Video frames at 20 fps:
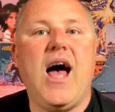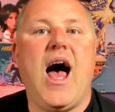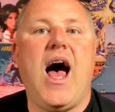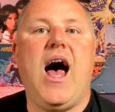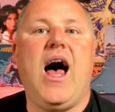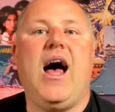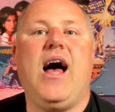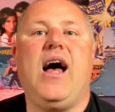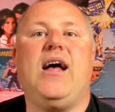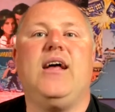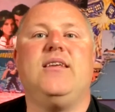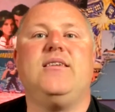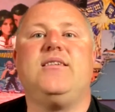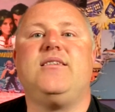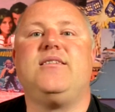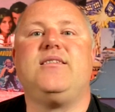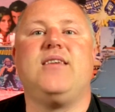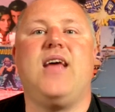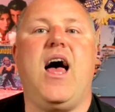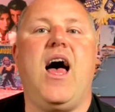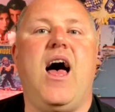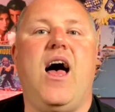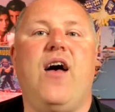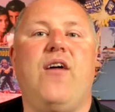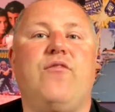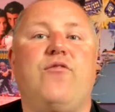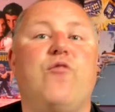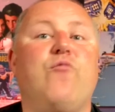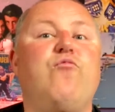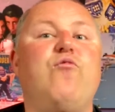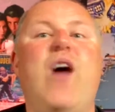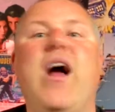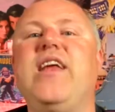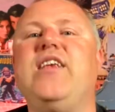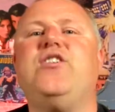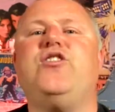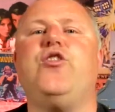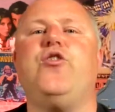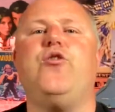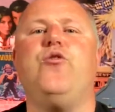as the right
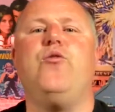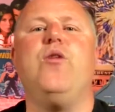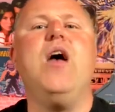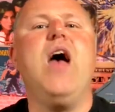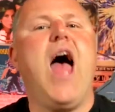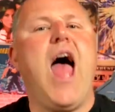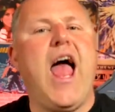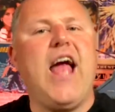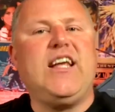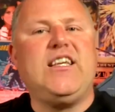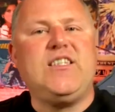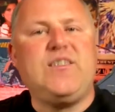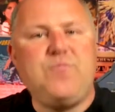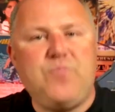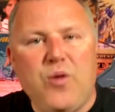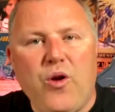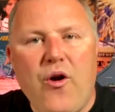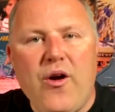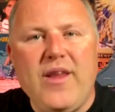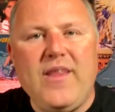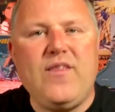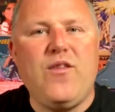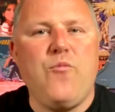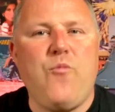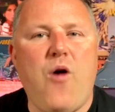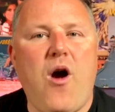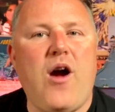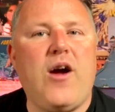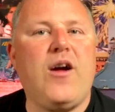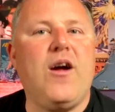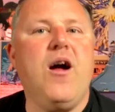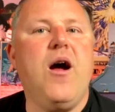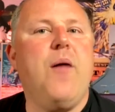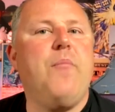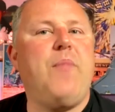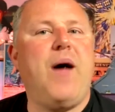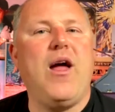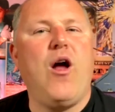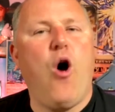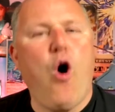to exploit the work
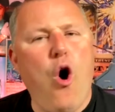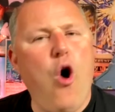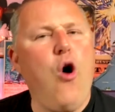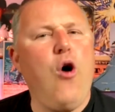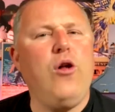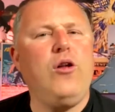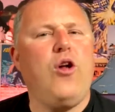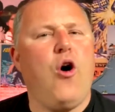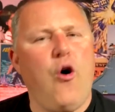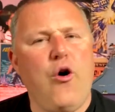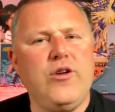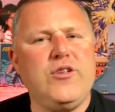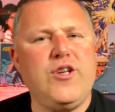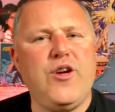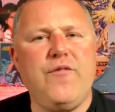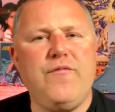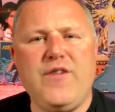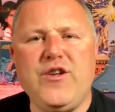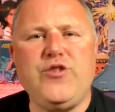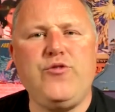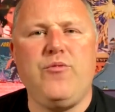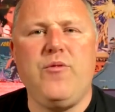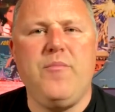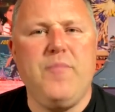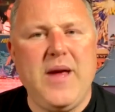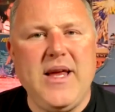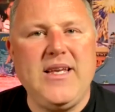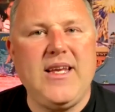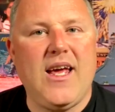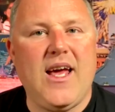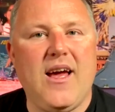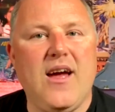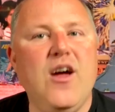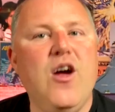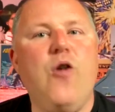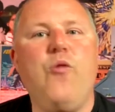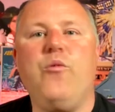by all audiovisual media,